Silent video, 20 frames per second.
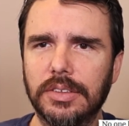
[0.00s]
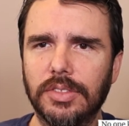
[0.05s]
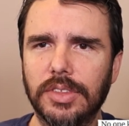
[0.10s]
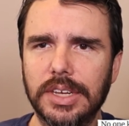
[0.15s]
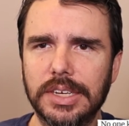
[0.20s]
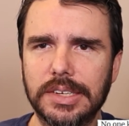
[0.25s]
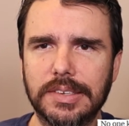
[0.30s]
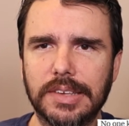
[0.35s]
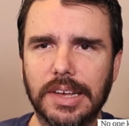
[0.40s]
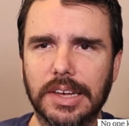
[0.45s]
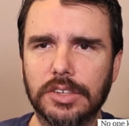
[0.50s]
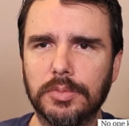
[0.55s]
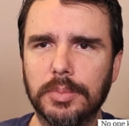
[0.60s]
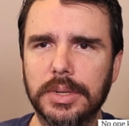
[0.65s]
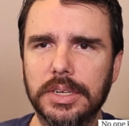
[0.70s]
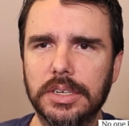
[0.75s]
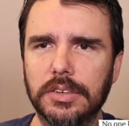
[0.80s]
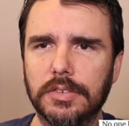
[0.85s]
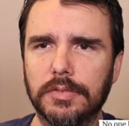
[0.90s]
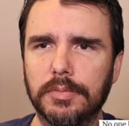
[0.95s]
the
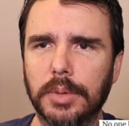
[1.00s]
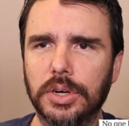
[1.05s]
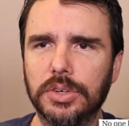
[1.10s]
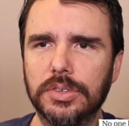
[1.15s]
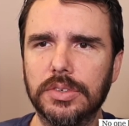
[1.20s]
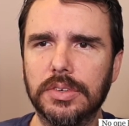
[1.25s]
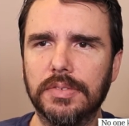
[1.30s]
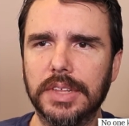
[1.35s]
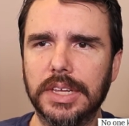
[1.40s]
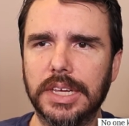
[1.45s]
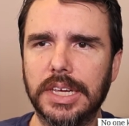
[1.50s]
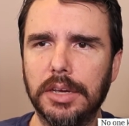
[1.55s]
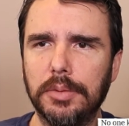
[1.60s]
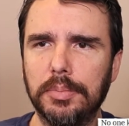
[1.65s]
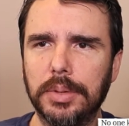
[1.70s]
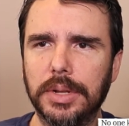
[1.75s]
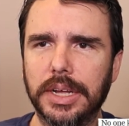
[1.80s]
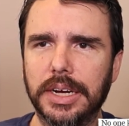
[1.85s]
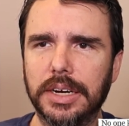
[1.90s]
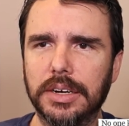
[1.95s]
assessment of most of the key
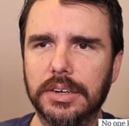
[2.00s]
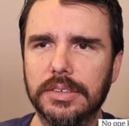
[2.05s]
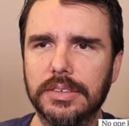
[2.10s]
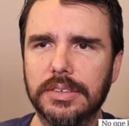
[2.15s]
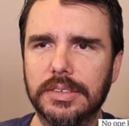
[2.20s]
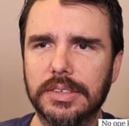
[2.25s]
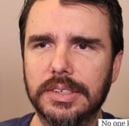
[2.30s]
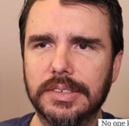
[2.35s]
players